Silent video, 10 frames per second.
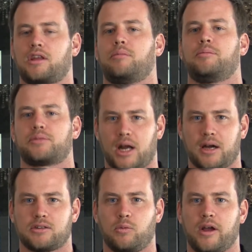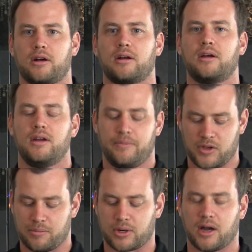they can be proud to wear it
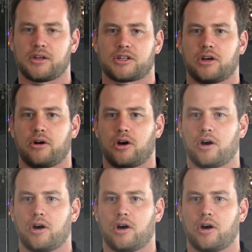and proud to show it